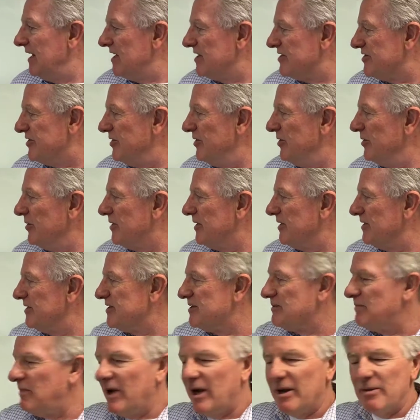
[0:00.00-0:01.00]
so you can
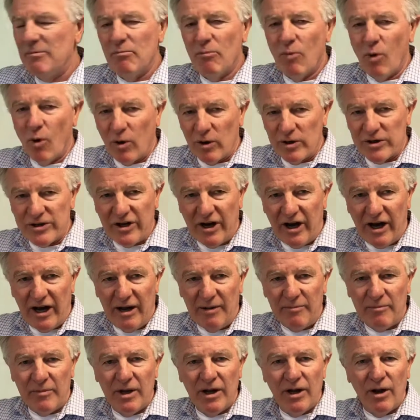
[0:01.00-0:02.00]
spend more
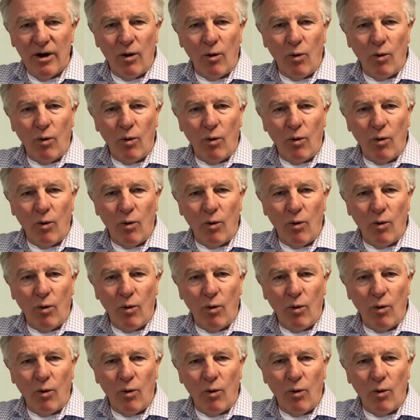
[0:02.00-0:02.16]
time